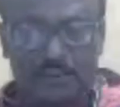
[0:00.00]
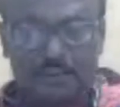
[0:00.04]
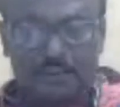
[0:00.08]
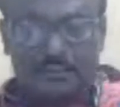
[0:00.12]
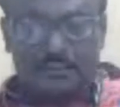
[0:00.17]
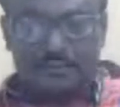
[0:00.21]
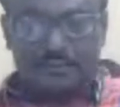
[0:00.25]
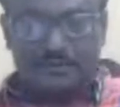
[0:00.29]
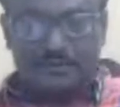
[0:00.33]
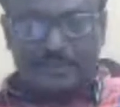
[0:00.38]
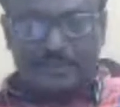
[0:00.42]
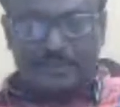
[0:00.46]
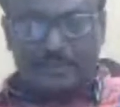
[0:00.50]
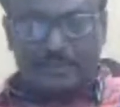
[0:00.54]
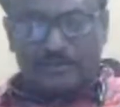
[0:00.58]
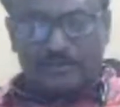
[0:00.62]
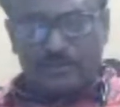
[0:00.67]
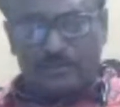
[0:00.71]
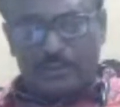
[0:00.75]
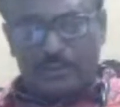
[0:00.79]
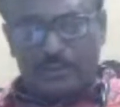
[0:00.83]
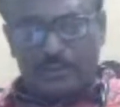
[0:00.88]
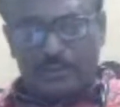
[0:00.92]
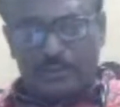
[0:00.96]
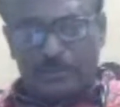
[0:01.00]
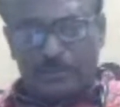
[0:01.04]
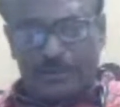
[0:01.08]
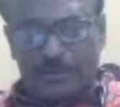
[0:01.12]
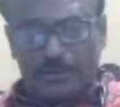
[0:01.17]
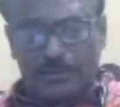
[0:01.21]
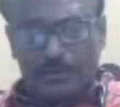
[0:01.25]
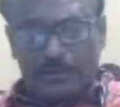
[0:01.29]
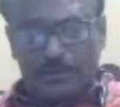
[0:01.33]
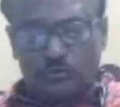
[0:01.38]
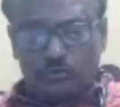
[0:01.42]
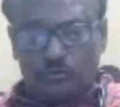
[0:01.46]
The session judge may
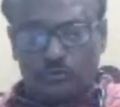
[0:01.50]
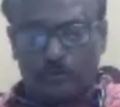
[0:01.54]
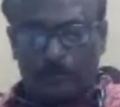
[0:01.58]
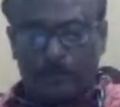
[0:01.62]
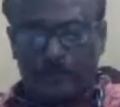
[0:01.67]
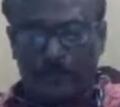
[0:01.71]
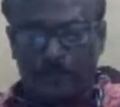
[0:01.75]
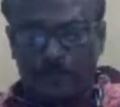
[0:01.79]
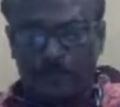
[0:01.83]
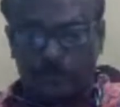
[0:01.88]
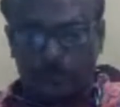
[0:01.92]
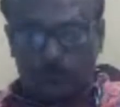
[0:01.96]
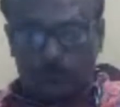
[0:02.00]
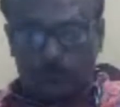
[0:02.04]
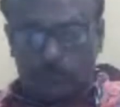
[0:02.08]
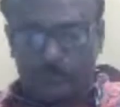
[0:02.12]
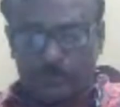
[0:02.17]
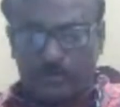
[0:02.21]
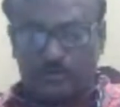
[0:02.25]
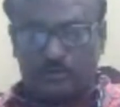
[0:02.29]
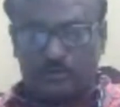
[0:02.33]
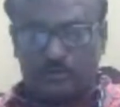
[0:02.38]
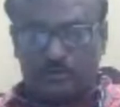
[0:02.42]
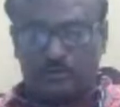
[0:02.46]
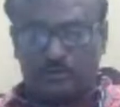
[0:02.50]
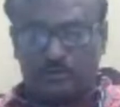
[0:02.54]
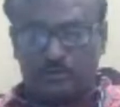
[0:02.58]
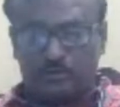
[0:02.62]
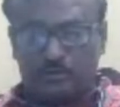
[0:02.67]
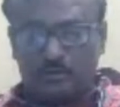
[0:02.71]
also make provision